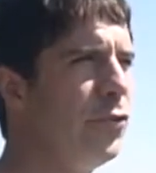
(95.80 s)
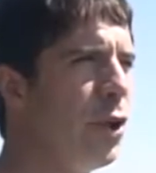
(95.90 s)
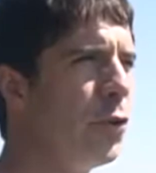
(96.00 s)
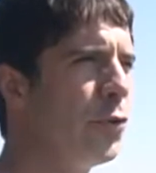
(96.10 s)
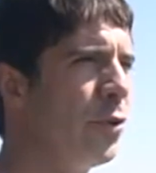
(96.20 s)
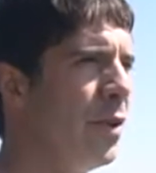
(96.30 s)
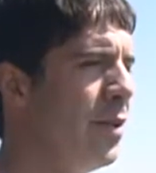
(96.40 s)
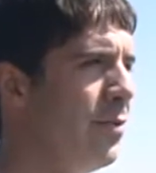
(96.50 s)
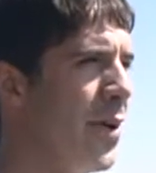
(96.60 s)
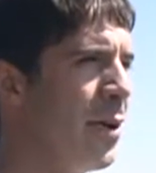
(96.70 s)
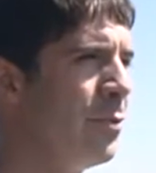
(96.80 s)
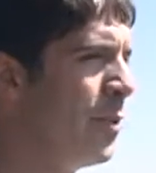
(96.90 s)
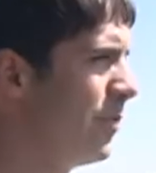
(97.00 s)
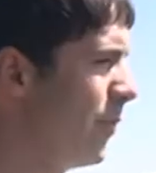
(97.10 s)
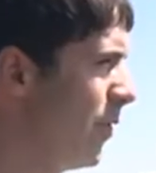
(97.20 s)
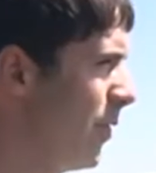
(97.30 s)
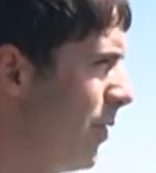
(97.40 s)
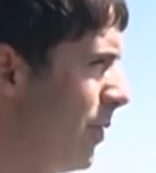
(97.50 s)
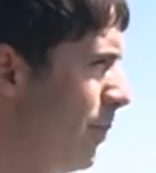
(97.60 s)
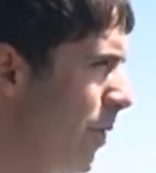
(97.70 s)
shelter and environment for
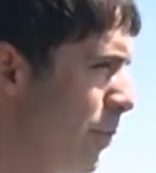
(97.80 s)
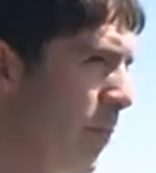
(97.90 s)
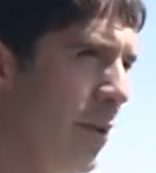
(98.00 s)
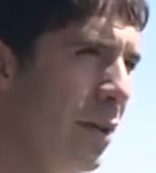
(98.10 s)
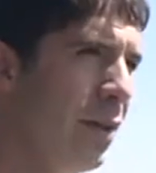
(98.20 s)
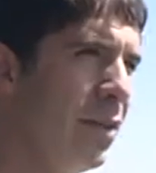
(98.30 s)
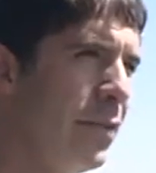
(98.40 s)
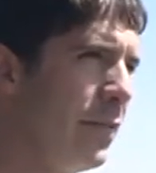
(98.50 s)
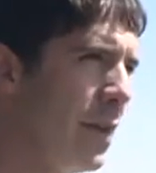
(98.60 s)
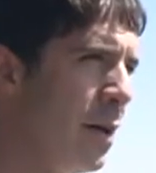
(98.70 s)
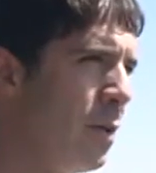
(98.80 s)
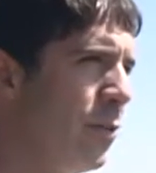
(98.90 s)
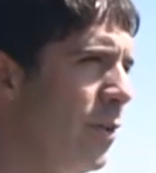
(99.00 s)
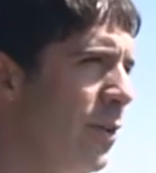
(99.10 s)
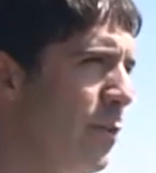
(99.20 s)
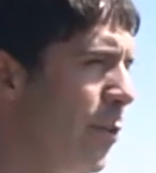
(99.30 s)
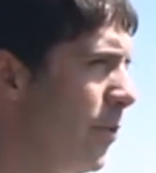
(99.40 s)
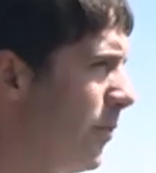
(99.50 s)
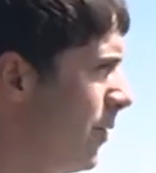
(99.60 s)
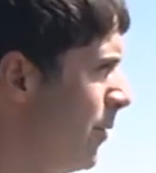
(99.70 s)
the mother pig, the sow, to give
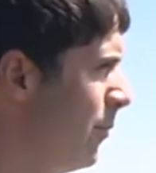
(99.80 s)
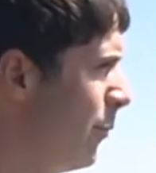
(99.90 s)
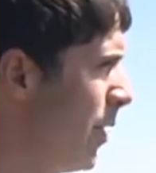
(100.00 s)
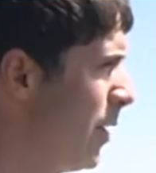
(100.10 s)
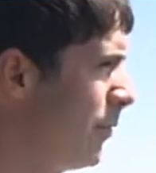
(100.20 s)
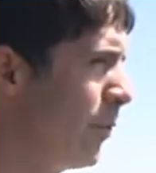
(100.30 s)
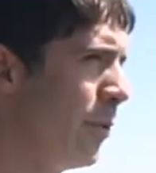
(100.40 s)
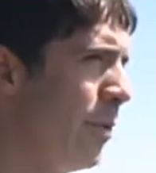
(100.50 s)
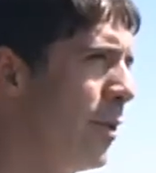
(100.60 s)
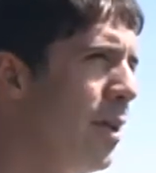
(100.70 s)
birth and raise her